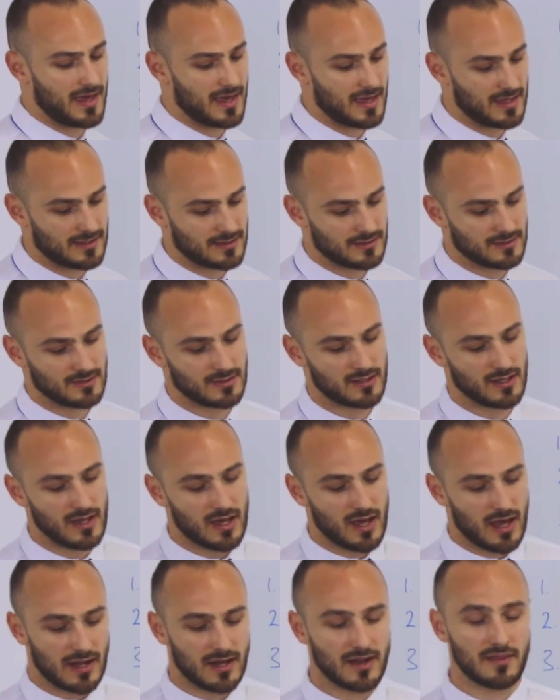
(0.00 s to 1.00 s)

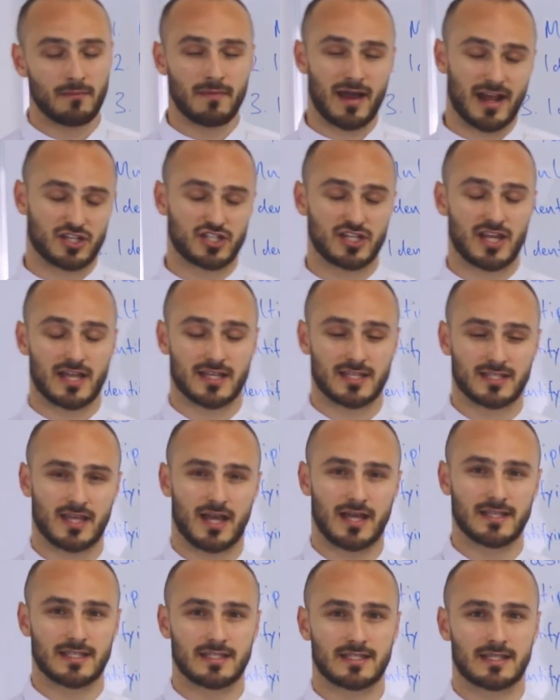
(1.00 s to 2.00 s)
then another matching
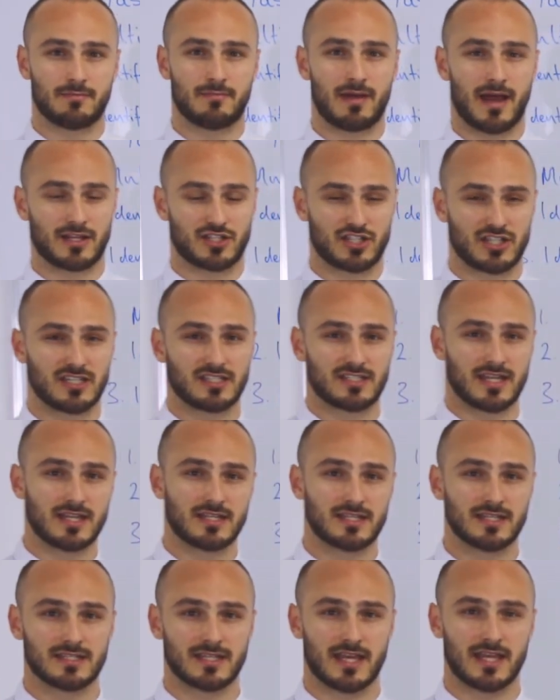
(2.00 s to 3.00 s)
exercise is the
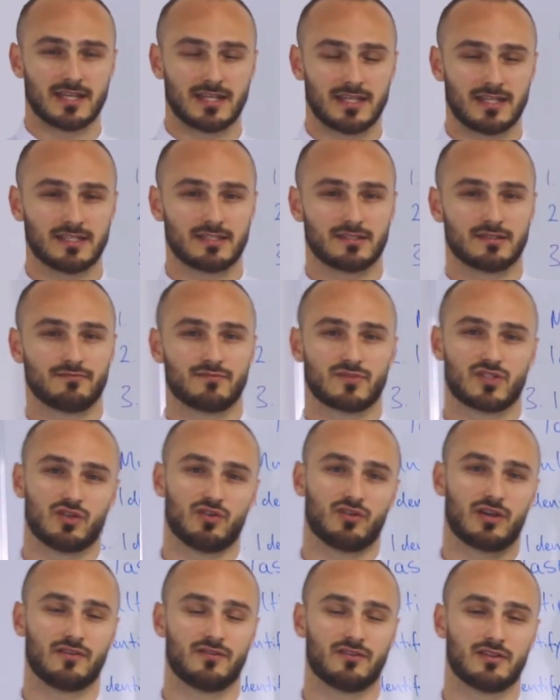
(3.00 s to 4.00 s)
matching sentence endings.
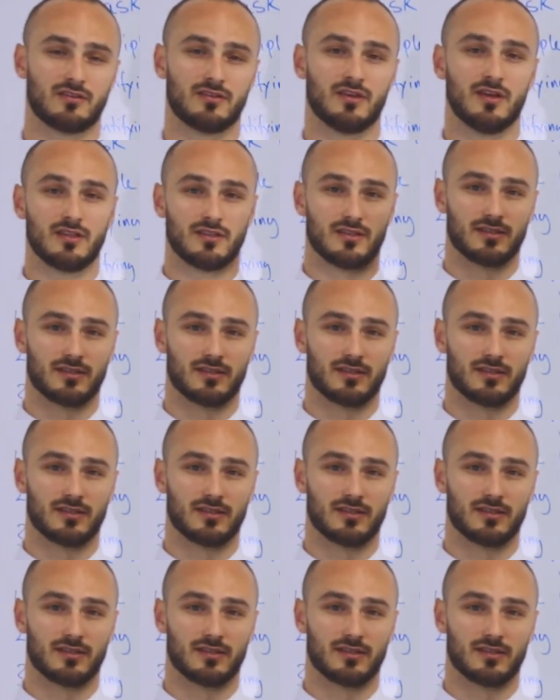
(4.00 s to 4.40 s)
So you're given